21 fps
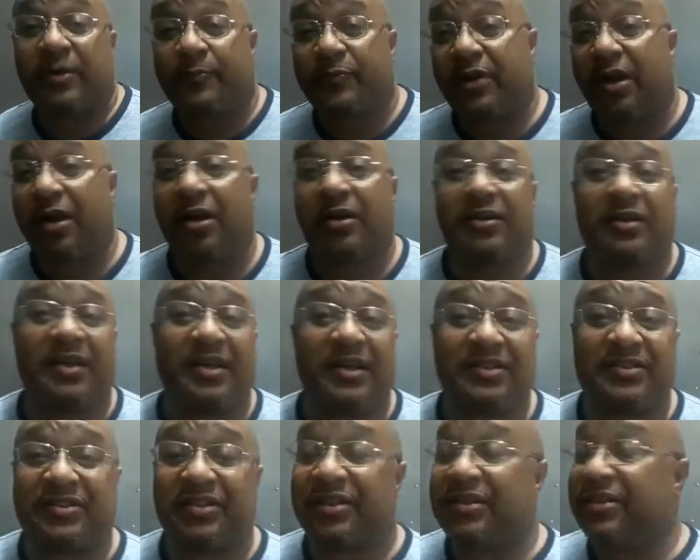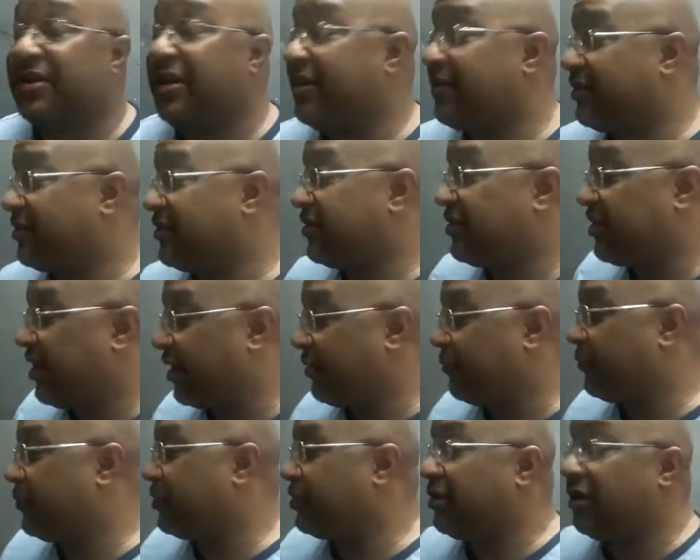up, y'all? It's another
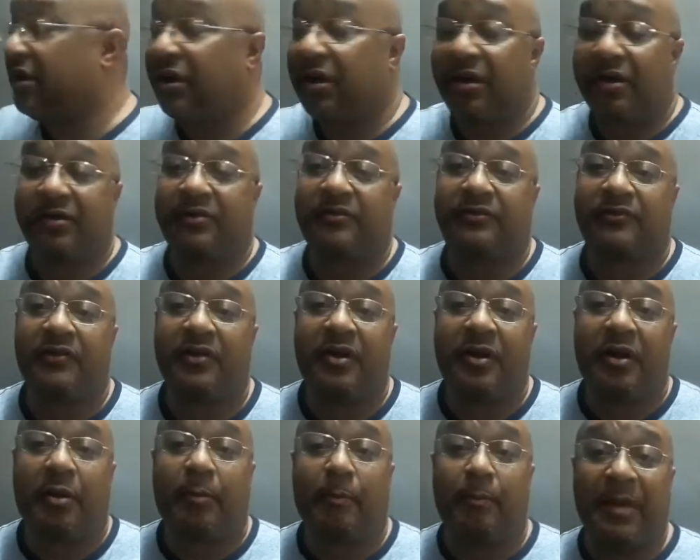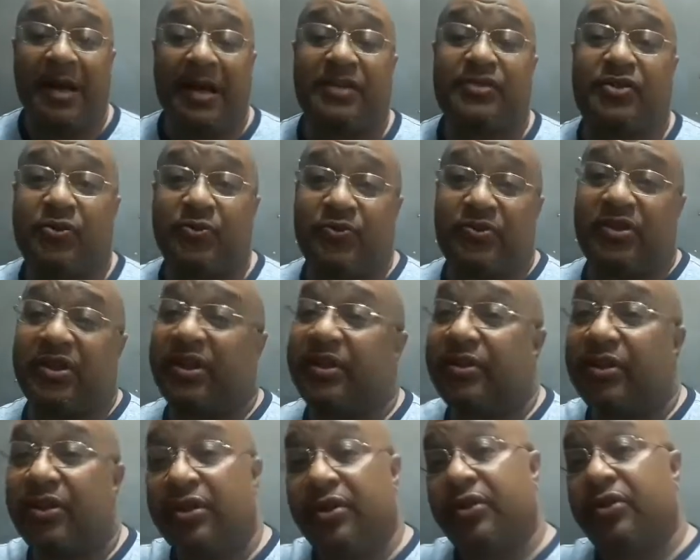segment of My Two
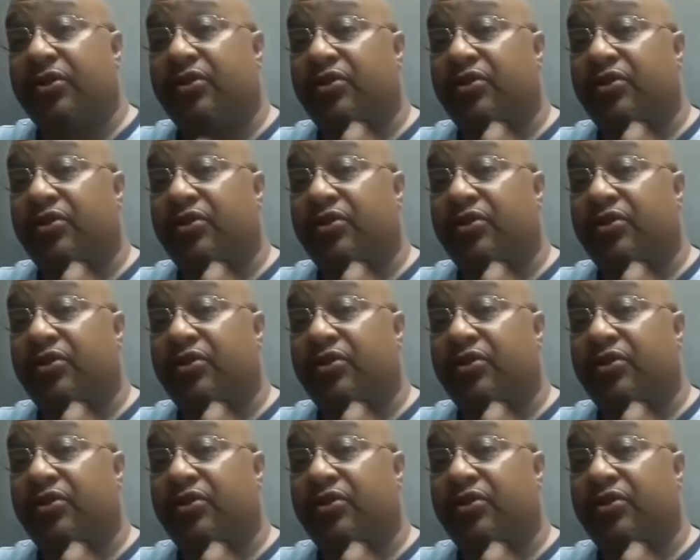Cent